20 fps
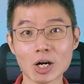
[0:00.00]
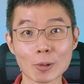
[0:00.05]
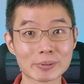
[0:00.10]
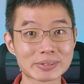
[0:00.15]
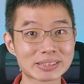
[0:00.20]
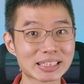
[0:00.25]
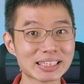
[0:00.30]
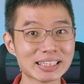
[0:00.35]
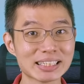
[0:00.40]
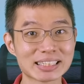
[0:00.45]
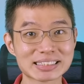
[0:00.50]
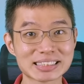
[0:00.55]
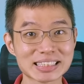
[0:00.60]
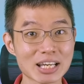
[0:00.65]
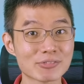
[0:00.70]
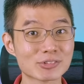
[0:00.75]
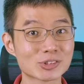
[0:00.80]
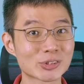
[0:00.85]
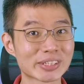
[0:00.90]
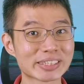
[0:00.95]
obviously,
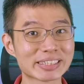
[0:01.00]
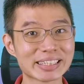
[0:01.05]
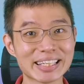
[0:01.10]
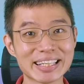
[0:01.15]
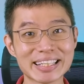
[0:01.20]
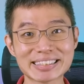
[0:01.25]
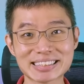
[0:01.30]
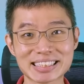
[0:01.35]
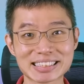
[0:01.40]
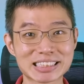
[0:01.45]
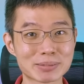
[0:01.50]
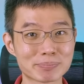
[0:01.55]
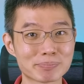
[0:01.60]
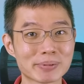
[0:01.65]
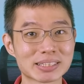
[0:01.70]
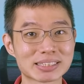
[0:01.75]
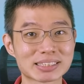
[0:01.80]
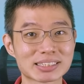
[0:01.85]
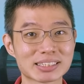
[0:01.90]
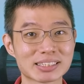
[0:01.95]
Syfe Trade is the
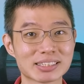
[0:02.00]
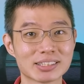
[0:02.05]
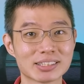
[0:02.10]
cheapest.